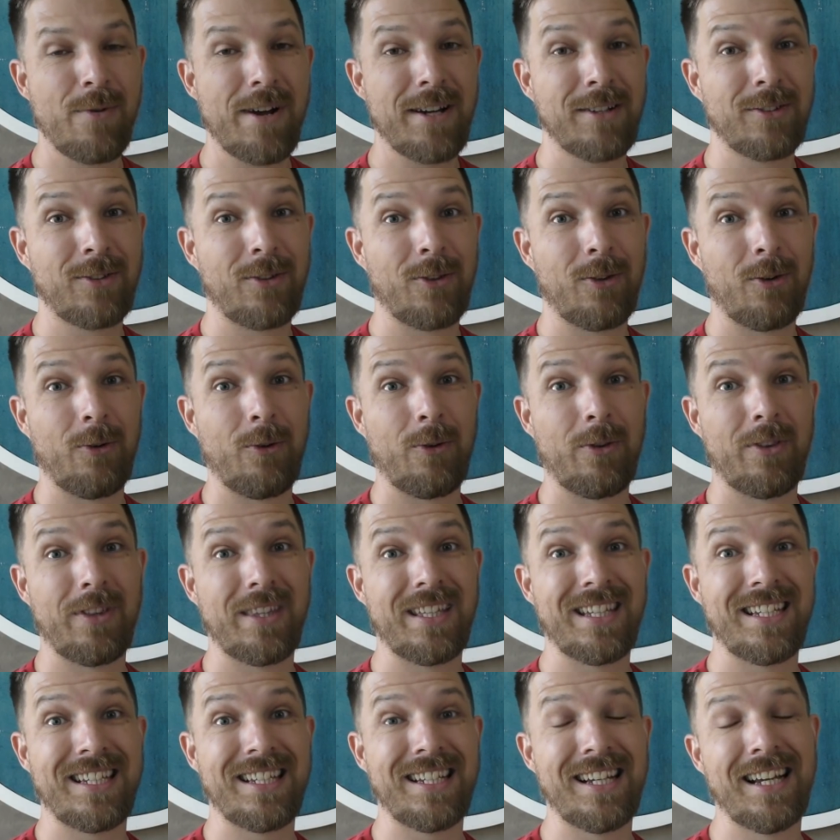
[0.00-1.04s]
went through
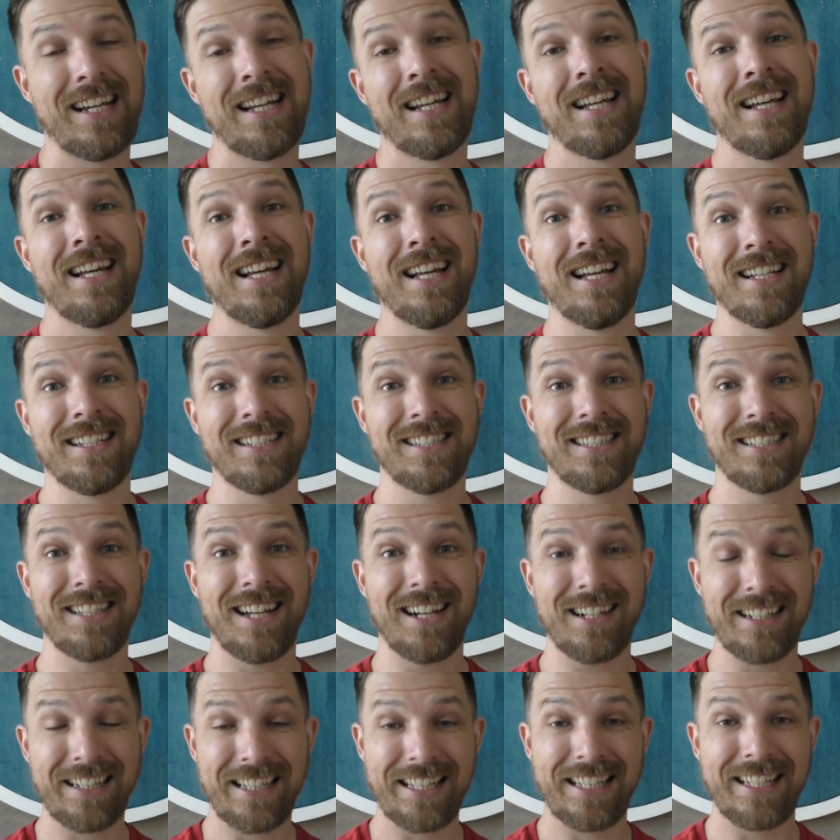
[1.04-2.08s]
the
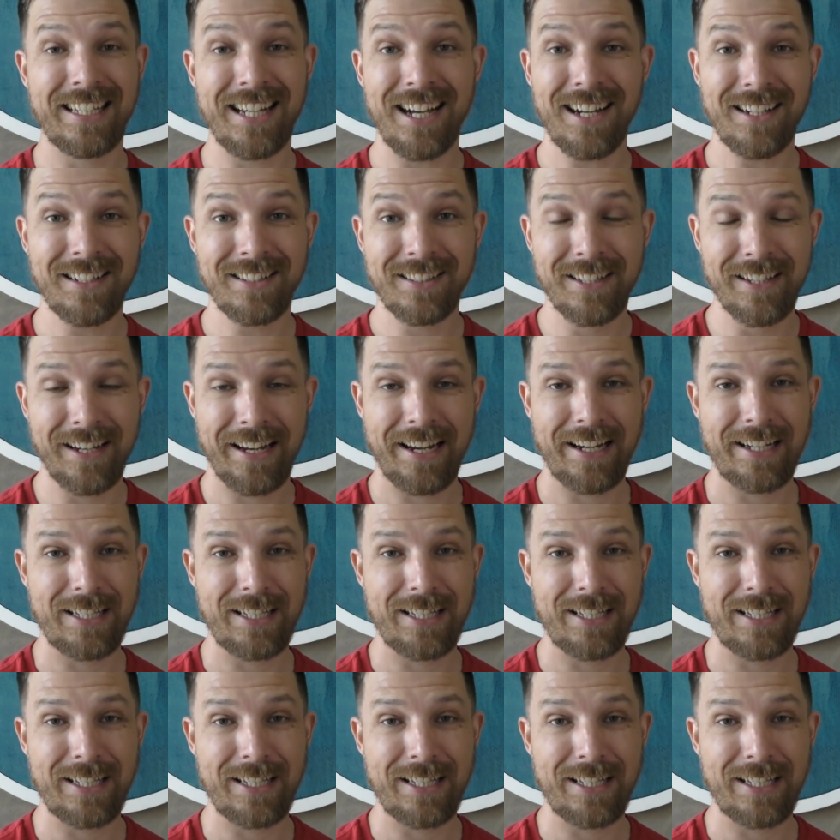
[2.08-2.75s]
Sak Yant